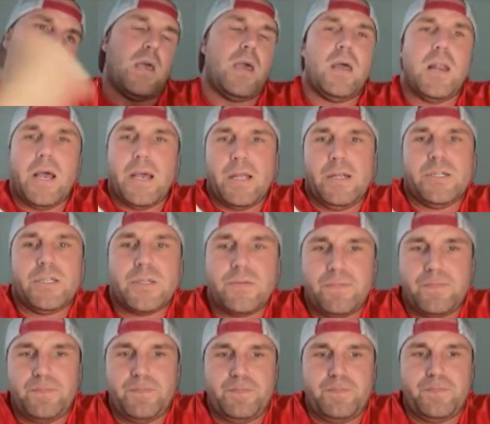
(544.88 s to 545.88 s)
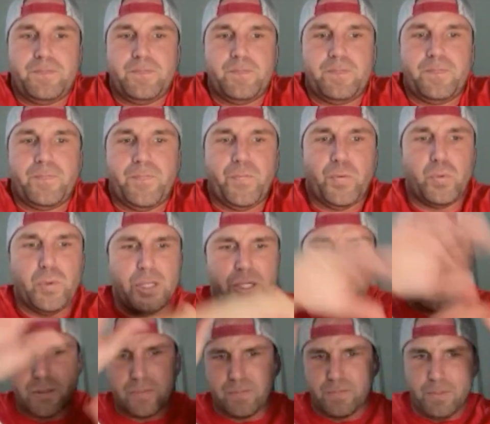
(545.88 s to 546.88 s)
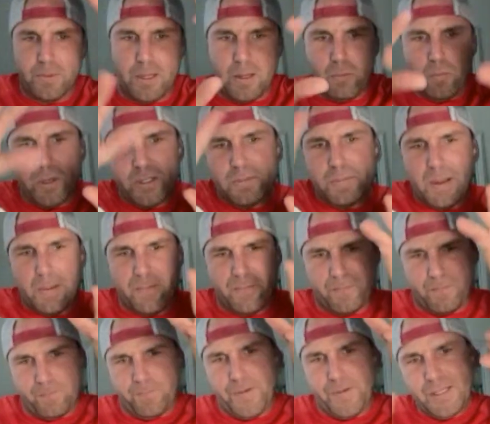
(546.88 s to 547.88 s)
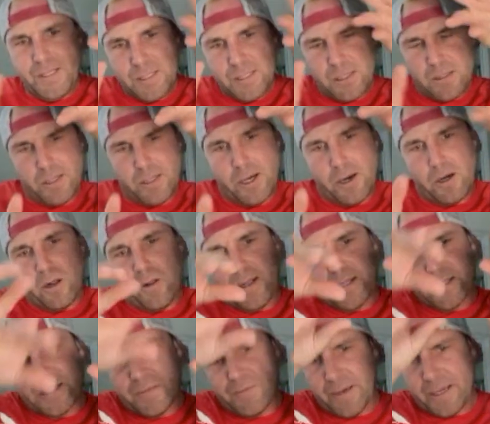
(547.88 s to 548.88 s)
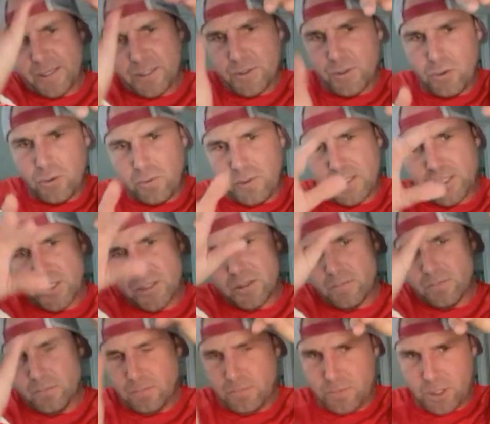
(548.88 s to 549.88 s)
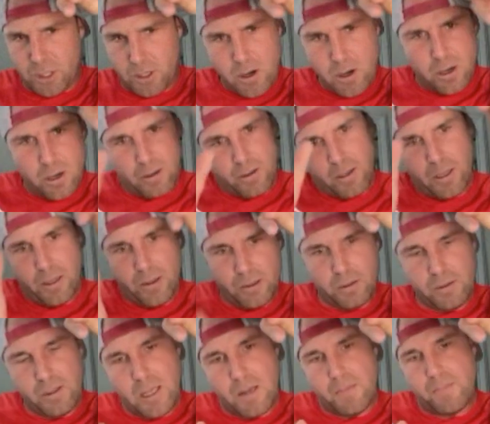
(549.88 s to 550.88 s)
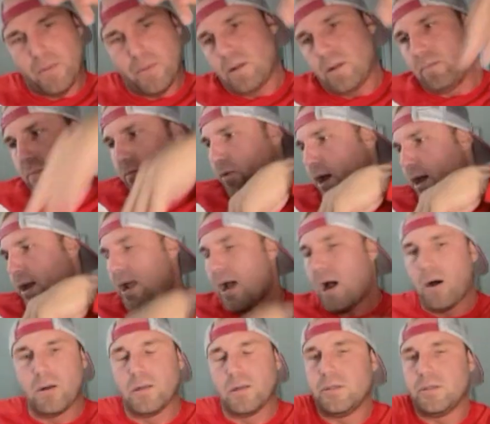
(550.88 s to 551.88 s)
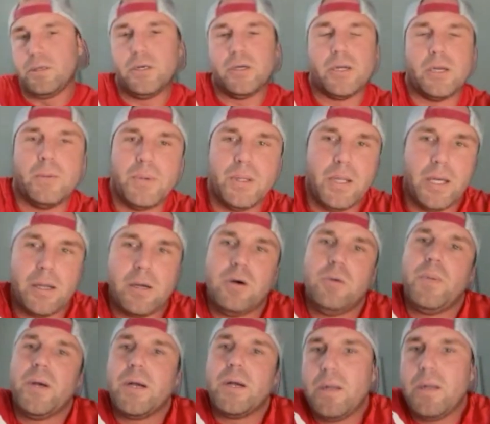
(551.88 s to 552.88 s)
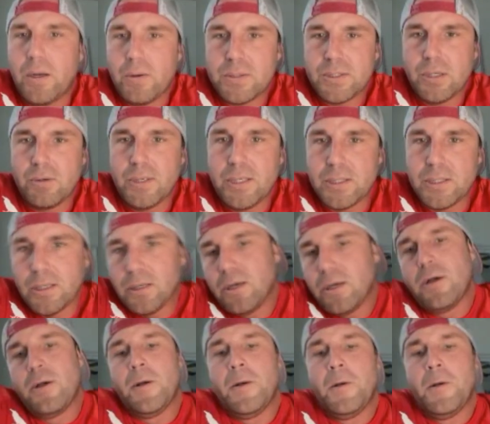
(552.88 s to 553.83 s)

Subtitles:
and I can just fully and once my fin's clear and all that stuff, I can totally just turn in the lip and ride out. You're going to be like, oh my God, that was so easy.